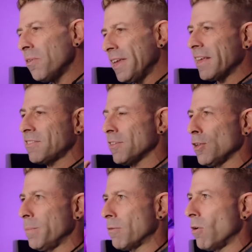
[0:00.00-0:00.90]
he gets it a
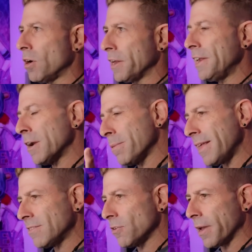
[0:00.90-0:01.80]
little bit wrong in here, but
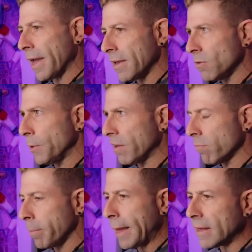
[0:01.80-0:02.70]
that's okay. We give him
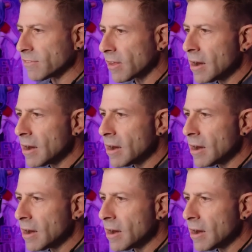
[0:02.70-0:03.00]
a pass.